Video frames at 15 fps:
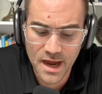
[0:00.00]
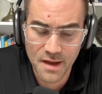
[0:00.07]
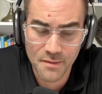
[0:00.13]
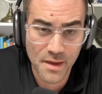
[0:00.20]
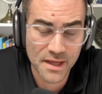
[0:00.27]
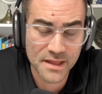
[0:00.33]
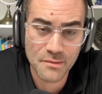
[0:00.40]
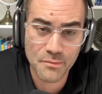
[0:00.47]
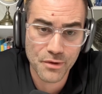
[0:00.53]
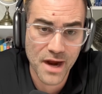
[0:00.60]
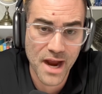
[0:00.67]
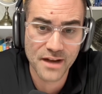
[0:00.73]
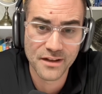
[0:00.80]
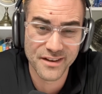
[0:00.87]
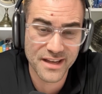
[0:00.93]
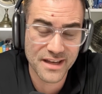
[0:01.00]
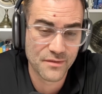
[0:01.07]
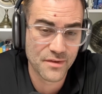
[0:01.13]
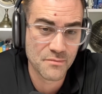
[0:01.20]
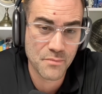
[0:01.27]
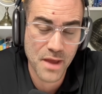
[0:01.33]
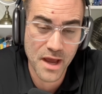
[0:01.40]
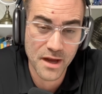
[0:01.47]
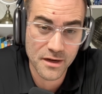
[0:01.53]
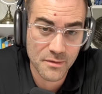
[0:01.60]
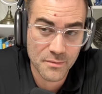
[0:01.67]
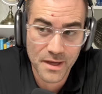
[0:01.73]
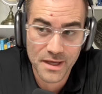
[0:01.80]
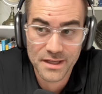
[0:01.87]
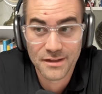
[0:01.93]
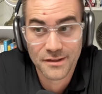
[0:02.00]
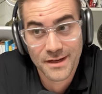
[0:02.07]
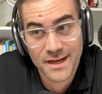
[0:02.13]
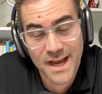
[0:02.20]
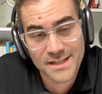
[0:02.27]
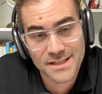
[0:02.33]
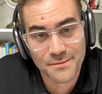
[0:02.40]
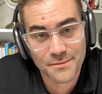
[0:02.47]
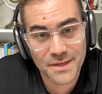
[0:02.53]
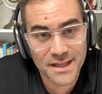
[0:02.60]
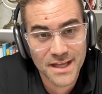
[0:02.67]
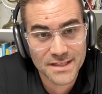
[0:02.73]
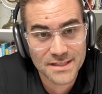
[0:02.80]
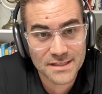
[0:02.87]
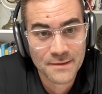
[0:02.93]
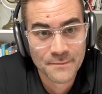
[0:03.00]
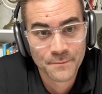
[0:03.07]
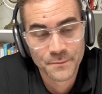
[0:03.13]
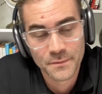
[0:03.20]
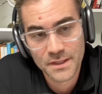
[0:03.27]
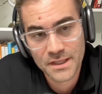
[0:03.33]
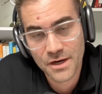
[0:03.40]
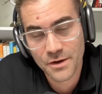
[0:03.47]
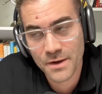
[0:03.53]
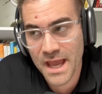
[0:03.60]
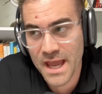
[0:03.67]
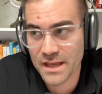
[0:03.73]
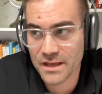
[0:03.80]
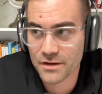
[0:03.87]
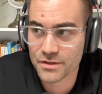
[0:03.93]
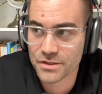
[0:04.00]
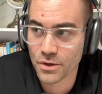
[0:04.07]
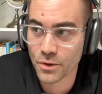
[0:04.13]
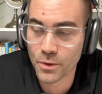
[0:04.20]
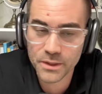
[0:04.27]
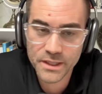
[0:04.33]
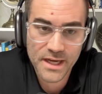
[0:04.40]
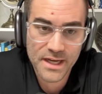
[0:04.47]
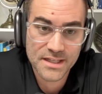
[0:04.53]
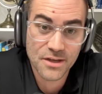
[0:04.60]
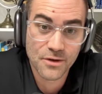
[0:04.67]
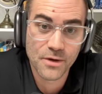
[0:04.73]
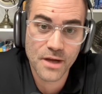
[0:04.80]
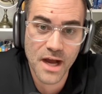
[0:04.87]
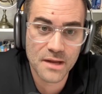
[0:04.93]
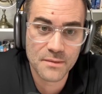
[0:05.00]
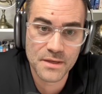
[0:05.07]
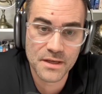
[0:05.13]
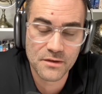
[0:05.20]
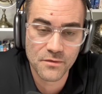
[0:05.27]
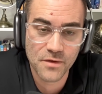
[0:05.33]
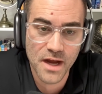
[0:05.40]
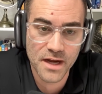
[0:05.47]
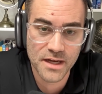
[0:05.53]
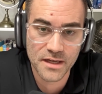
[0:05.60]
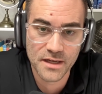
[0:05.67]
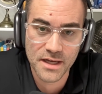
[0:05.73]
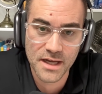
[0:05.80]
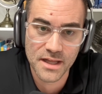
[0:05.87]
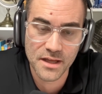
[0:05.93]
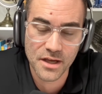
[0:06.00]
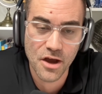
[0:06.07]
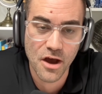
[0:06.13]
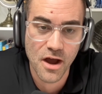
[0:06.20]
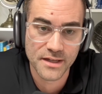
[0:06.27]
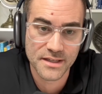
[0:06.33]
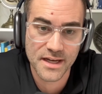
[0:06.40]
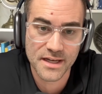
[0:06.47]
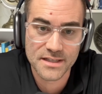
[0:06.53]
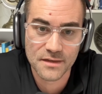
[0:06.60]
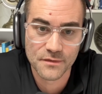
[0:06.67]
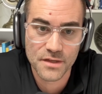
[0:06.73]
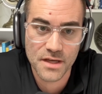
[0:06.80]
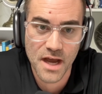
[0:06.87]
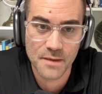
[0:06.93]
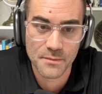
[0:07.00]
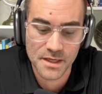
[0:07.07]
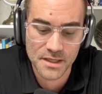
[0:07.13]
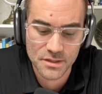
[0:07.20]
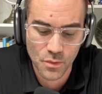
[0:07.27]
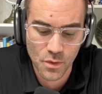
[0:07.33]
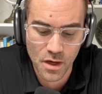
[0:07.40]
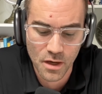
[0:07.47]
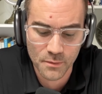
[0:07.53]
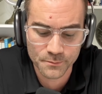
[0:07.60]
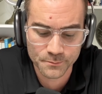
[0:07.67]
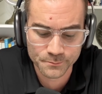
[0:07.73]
make the brand look even better. But you look at something that's 8 years old, and it's all got to be run in the context of timing as well.